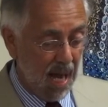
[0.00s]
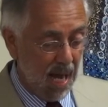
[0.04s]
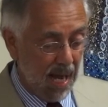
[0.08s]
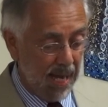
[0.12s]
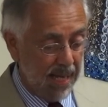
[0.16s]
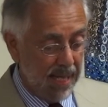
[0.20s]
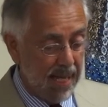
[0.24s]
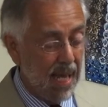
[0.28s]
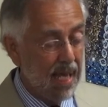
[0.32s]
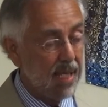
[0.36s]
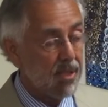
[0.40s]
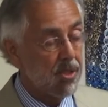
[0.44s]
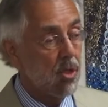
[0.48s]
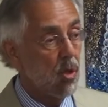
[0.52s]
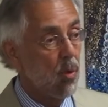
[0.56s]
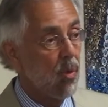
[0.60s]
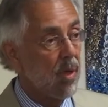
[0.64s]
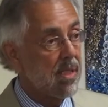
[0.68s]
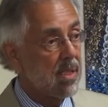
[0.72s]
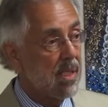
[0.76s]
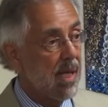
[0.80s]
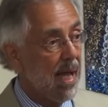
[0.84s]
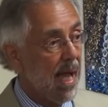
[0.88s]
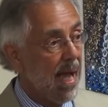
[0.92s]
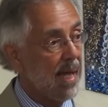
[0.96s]
I had
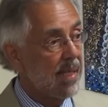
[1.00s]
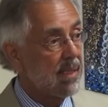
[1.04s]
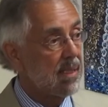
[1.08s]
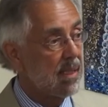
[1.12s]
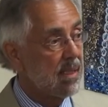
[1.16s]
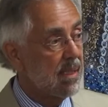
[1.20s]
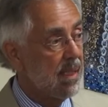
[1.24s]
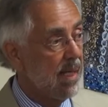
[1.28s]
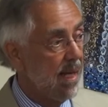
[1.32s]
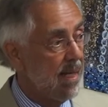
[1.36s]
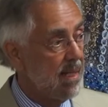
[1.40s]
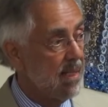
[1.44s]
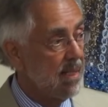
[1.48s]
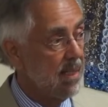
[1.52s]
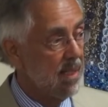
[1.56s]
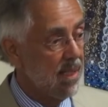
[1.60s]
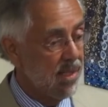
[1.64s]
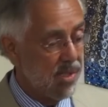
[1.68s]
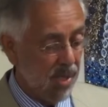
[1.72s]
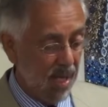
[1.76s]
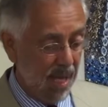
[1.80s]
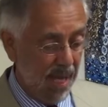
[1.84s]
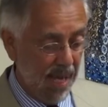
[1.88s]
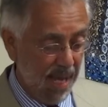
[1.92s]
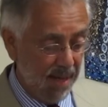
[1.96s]
to attack
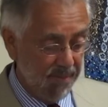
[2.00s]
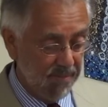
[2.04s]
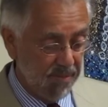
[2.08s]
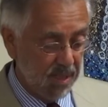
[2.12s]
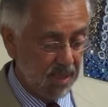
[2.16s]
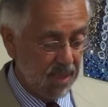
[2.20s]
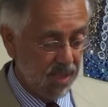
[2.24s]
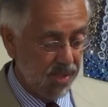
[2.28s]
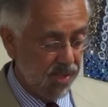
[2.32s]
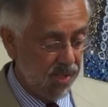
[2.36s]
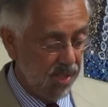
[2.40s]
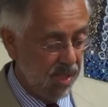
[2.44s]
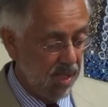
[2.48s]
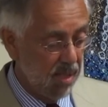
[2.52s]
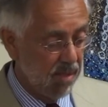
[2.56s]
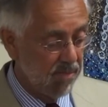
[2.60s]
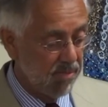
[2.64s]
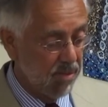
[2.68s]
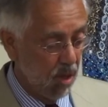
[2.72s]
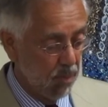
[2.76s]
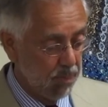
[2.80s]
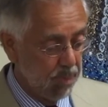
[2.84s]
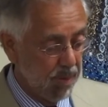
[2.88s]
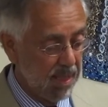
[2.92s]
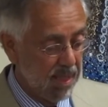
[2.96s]
Kennedy's advocacy
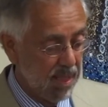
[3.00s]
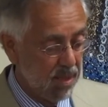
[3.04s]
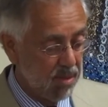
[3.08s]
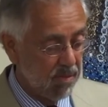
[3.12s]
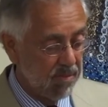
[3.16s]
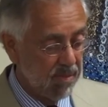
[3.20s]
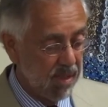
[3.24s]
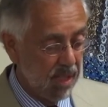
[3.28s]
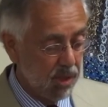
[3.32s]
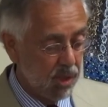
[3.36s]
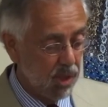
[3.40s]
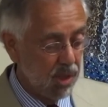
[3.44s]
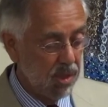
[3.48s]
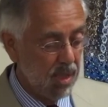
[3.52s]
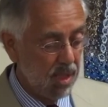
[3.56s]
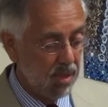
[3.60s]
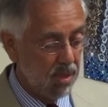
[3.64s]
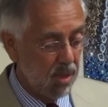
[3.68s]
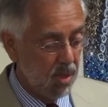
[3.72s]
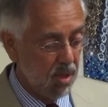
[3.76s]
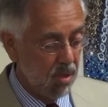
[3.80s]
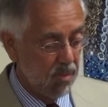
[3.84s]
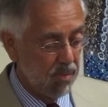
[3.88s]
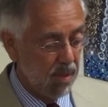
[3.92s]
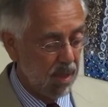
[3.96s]
of open intervention
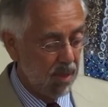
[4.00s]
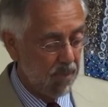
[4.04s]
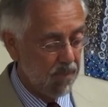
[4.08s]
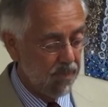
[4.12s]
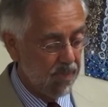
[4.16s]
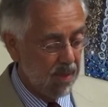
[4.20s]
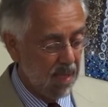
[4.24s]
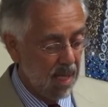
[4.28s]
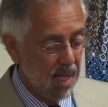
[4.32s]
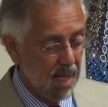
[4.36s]
in Cuba.